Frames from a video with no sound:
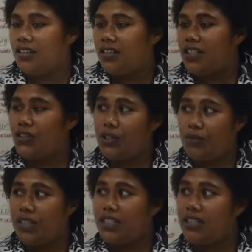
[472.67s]
during
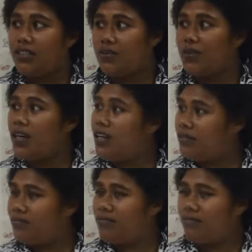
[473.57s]
meetings we
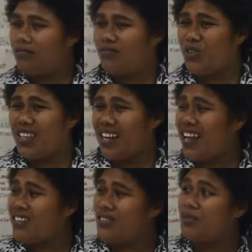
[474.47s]
are the
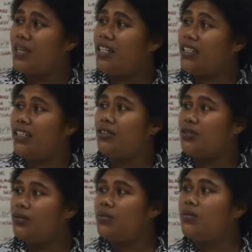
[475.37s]
last to be attended
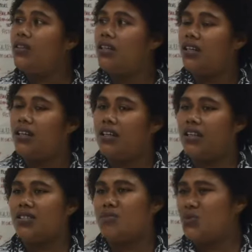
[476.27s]
to.
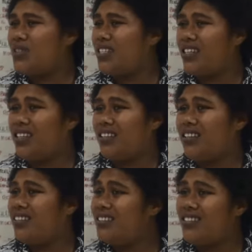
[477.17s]
It's mostly the
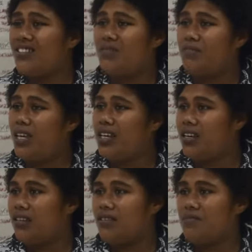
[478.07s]
decision
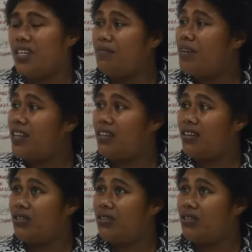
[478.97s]
making is made by the